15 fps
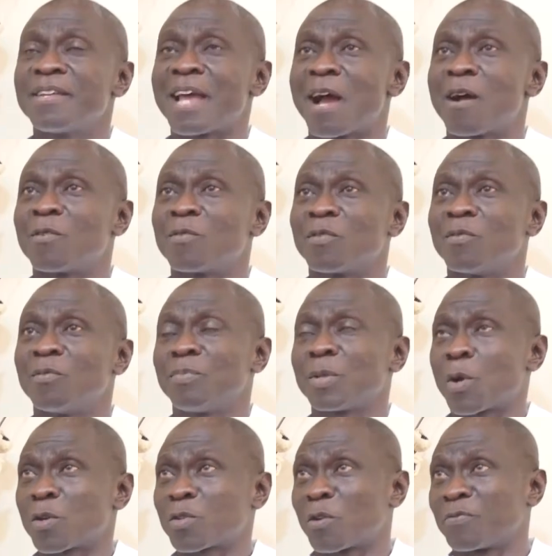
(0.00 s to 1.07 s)
Now,
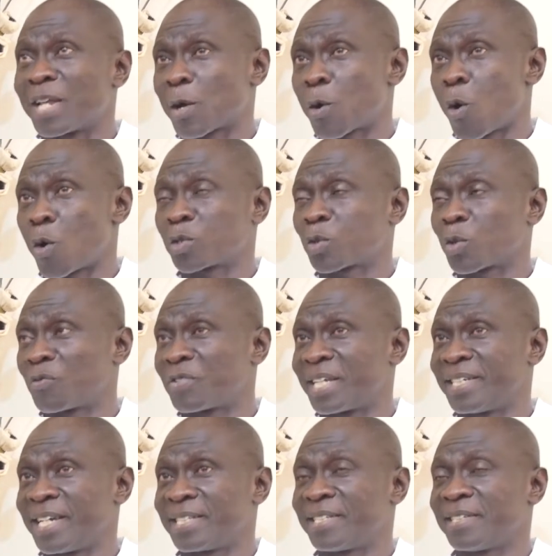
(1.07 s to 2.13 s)
because of the cost of the
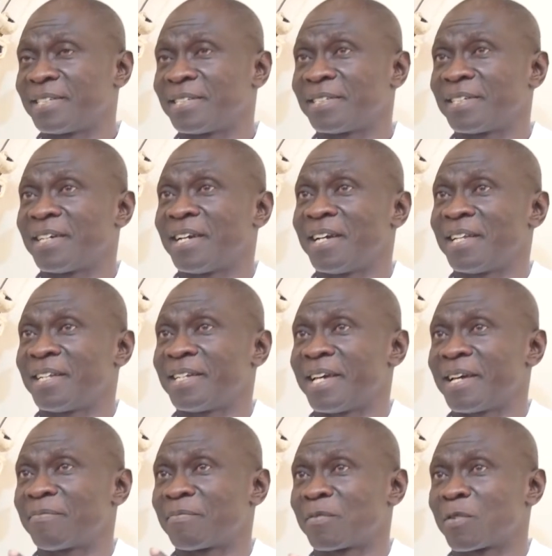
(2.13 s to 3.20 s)
jetty and
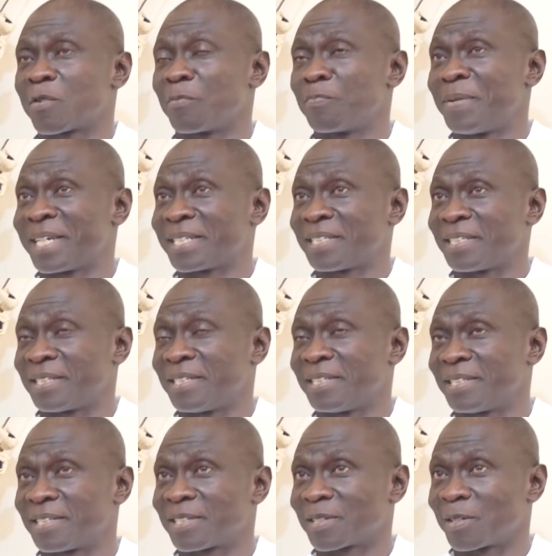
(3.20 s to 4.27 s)
the
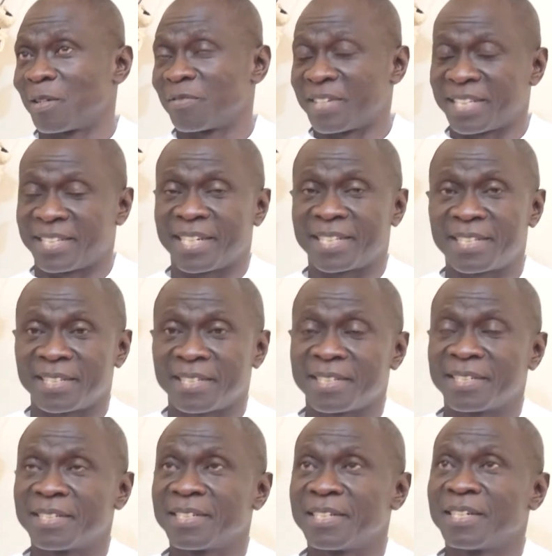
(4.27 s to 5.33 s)
complexities of the jetty,
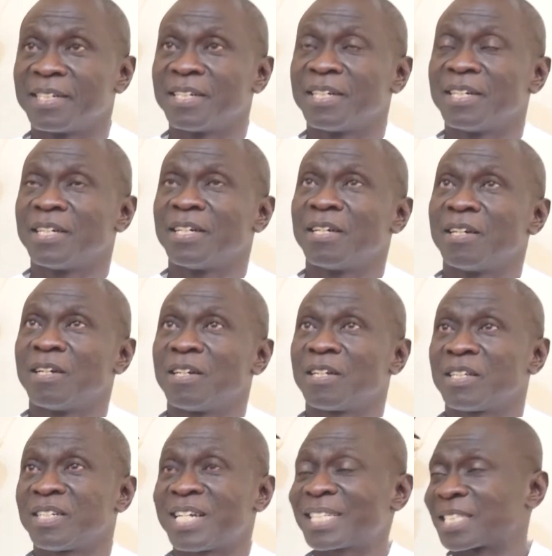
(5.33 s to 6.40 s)

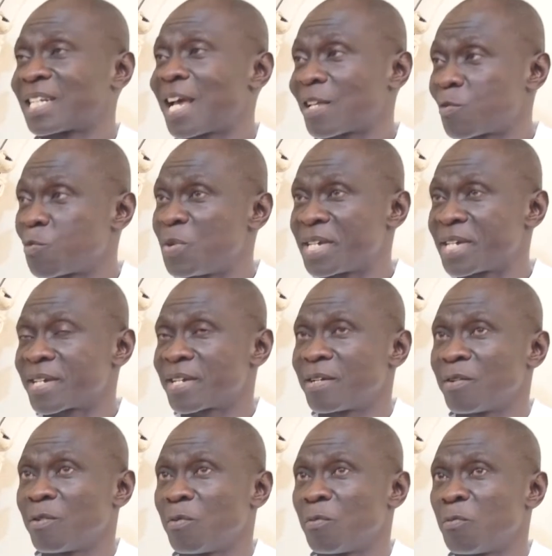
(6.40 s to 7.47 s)
just last week
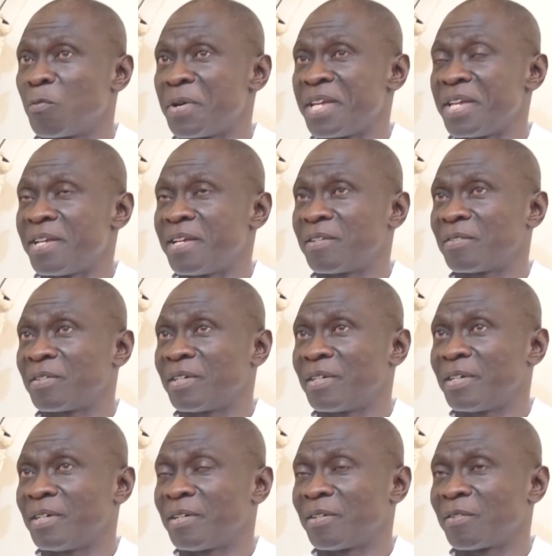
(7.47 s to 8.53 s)
we
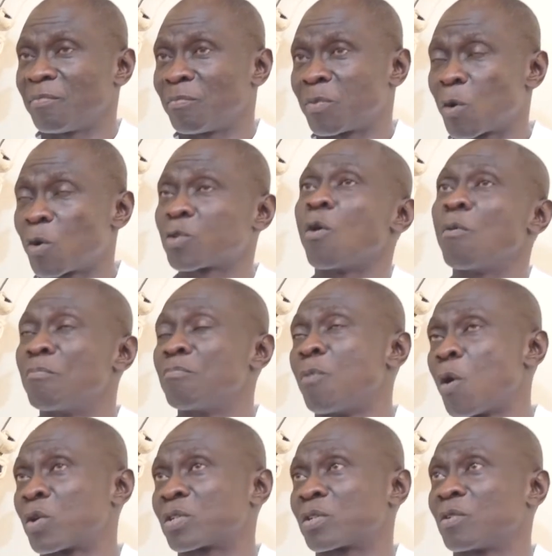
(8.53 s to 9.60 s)
brought on
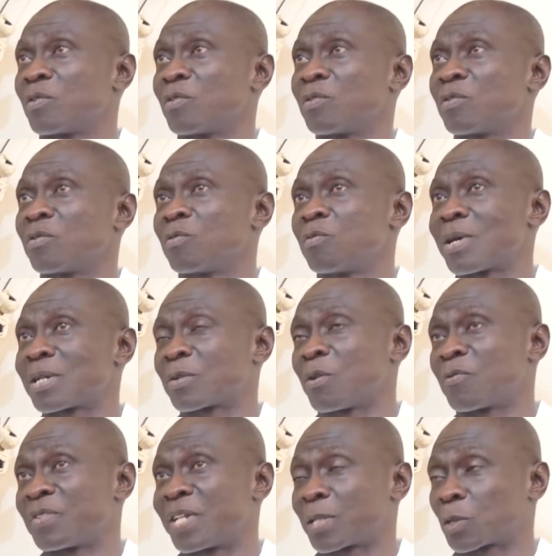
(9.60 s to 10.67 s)
board one
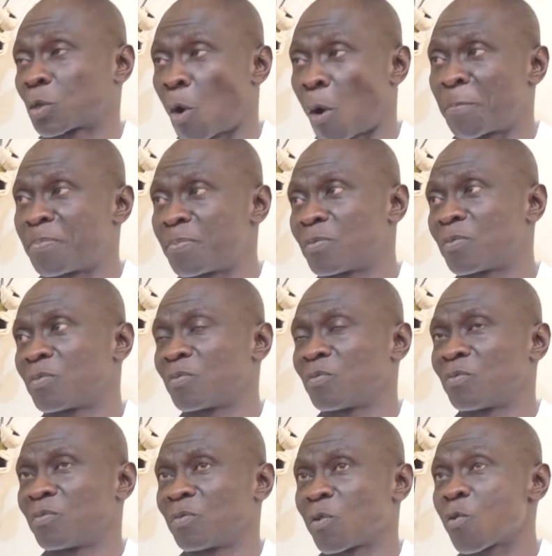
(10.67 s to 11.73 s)
of the top
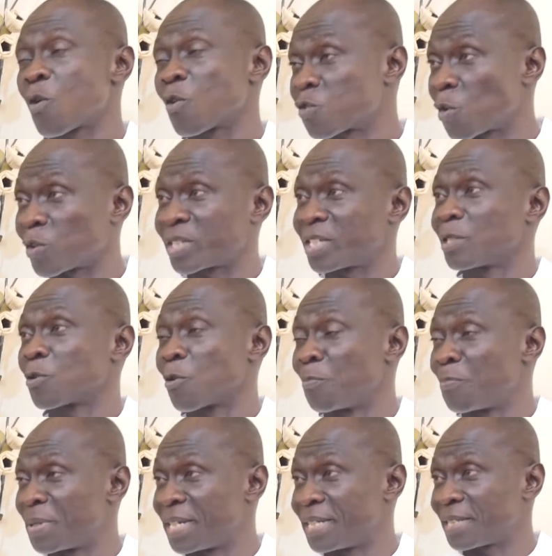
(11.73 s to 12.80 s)
consulting
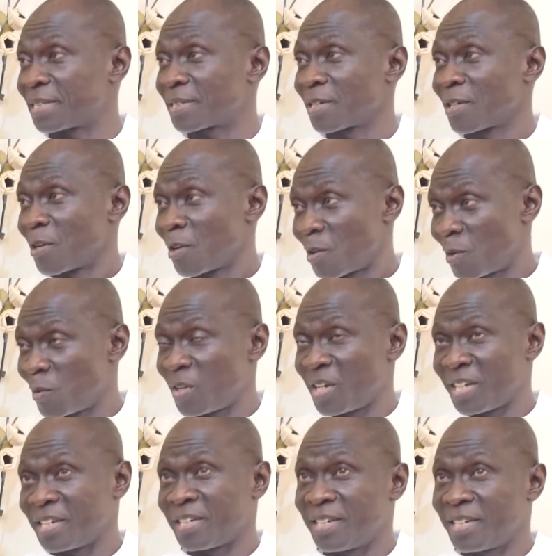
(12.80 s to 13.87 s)
companies
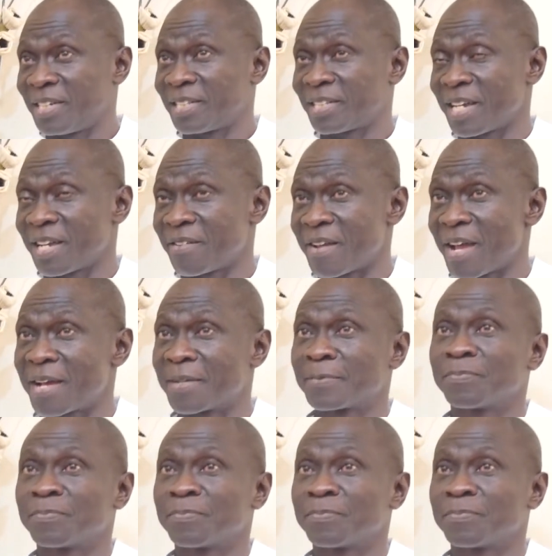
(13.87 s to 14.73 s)
in this area,